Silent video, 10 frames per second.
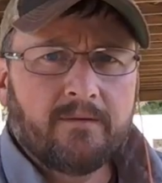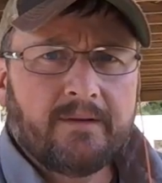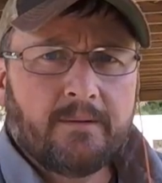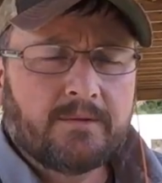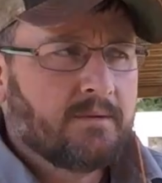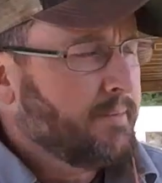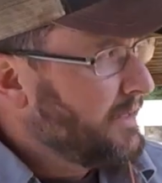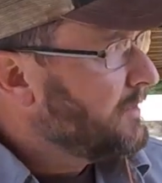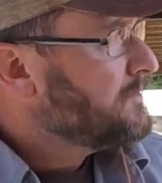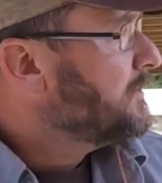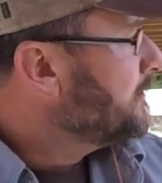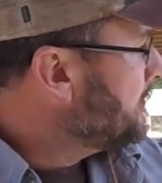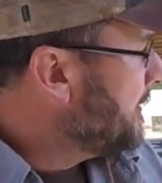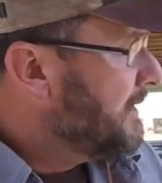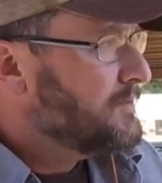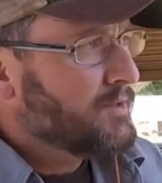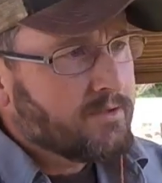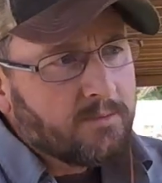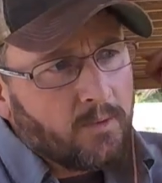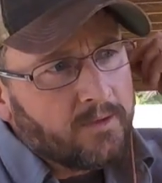of it. There was somebody else here at the range
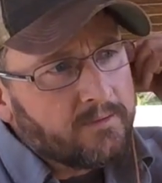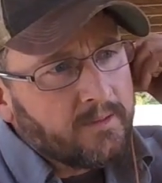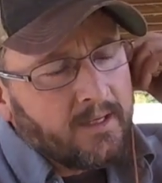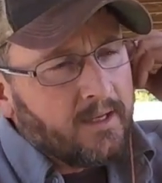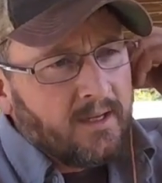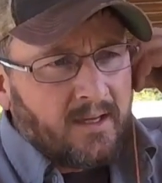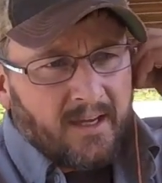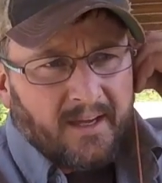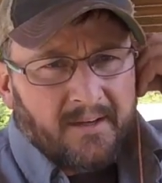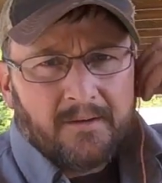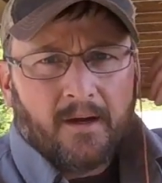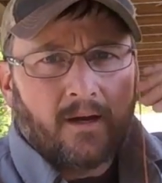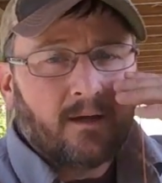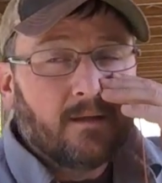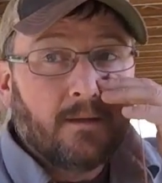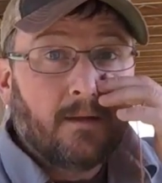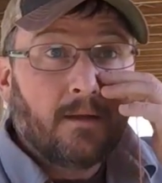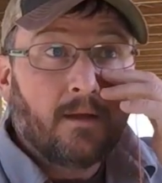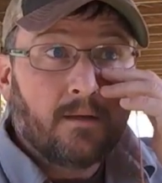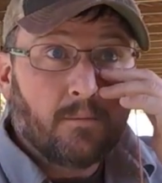this morning, and I
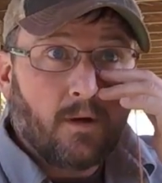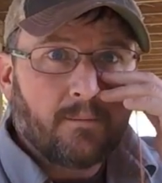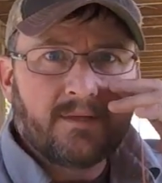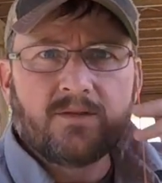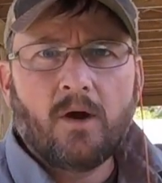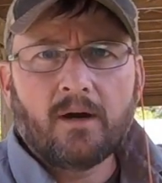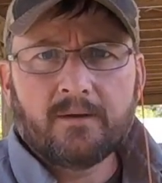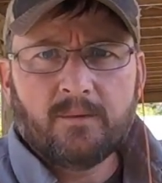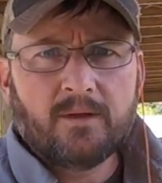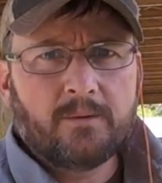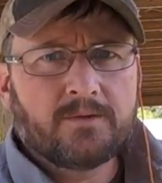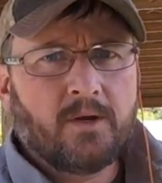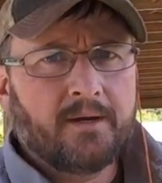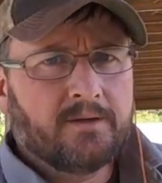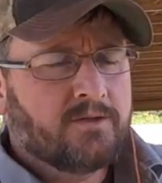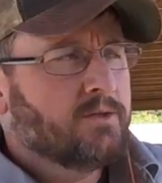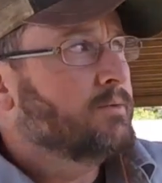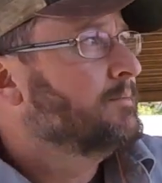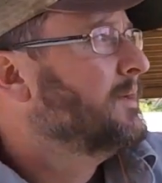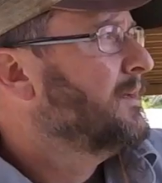didn't want to be talking while they were trying to
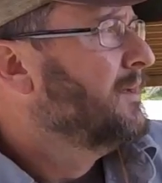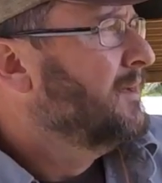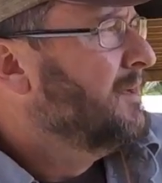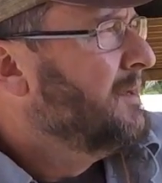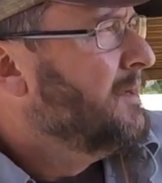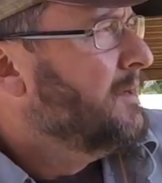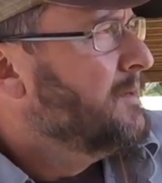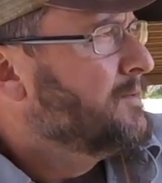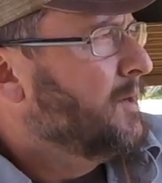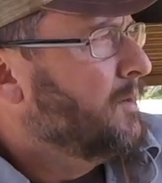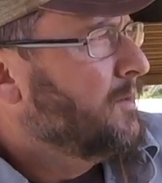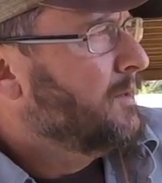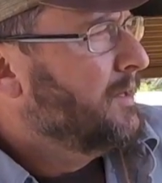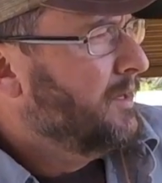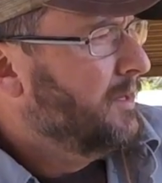shoot. So